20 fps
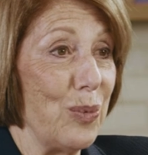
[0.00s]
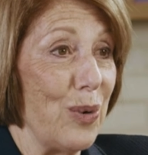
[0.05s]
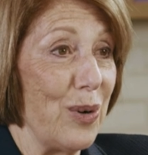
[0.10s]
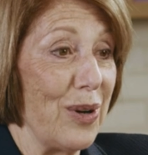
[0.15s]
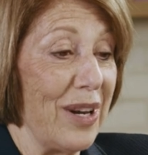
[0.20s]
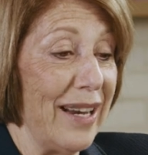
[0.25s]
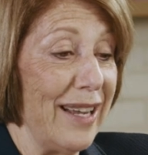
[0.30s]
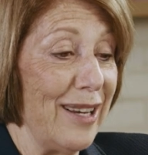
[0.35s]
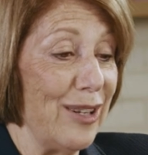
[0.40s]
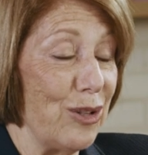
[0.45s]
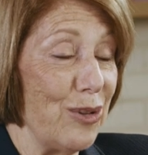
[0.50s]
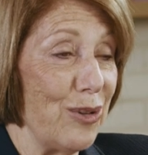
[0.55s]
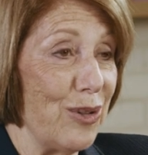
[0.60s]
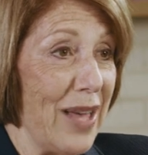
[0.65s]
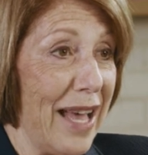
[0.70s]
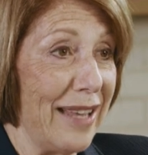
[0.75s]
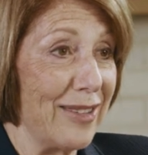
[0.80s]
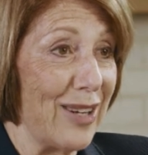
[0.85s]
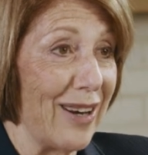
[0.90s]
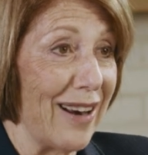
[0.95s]
Walkley in
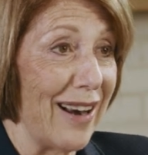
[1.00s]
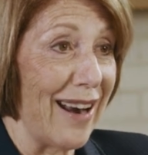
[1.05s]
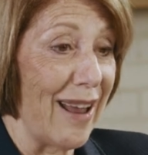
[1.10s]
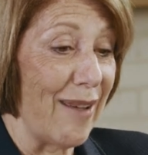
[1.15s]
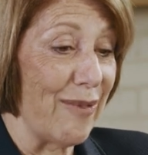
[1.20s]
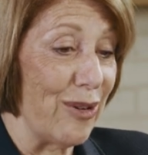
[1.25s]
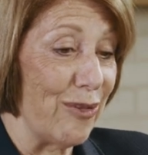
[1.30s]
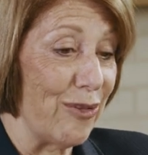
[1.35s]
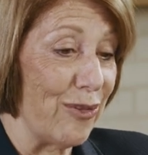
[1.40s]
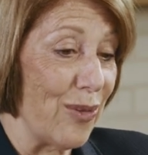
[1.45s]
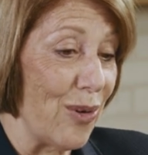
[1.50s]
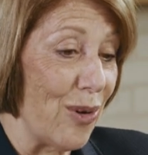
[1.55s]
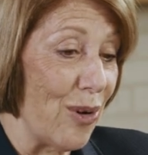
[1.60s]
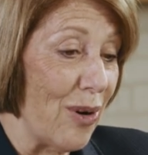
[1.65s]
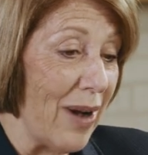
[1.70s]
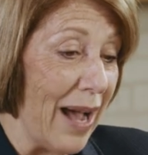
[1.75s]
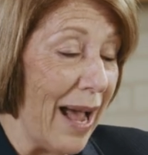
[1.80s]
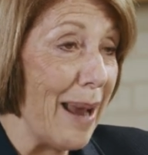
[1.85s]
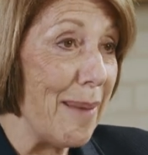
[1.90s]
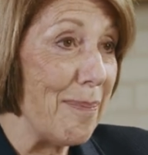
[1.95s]
2011
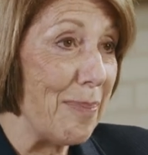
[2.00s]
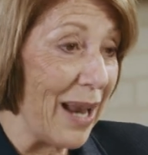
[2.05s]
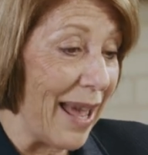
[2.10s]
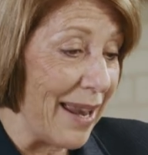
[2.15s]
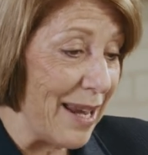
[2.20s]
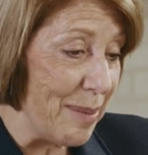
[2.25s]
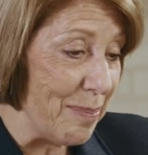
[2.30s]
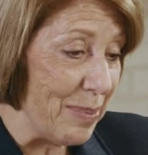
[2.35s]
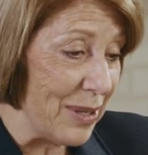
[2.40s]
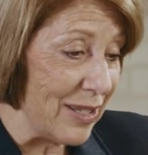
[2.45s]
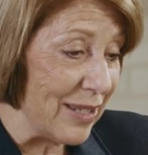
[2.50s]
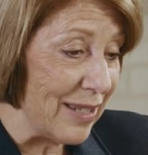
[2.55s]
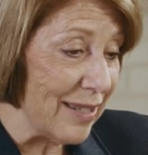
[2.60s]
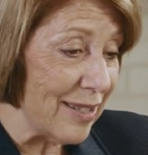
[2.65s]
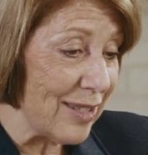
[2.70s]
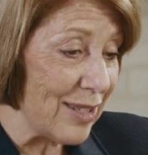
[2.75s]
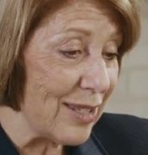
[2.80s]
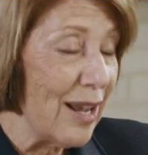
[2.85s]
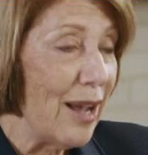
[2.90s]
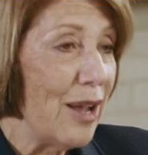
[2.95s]
for A Bloody
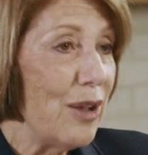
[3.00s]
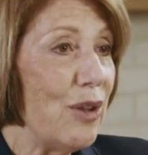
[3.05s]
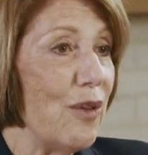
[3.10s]
Business.